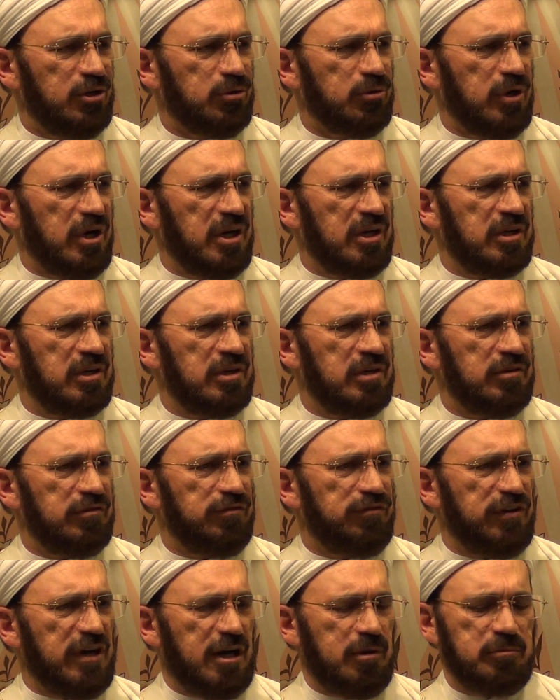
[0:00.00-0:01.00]
one
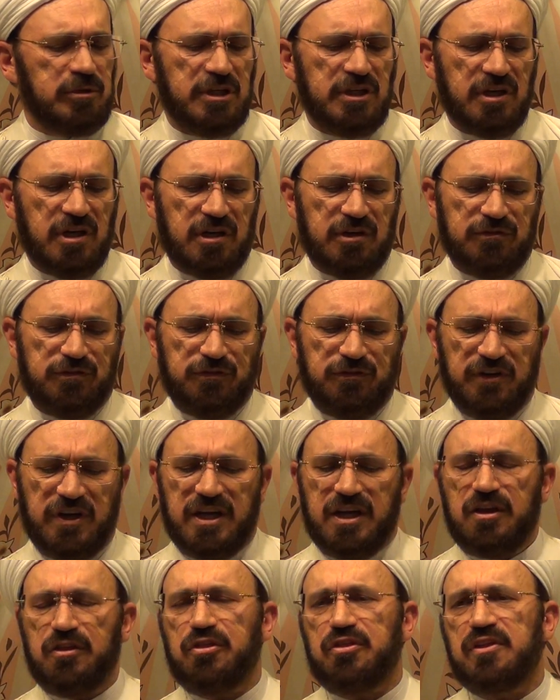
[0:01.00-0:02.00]
family of
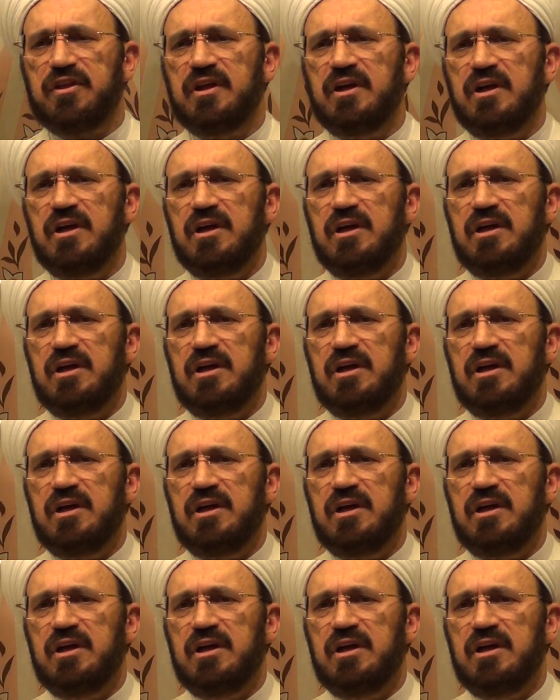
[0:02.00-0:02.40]
faith.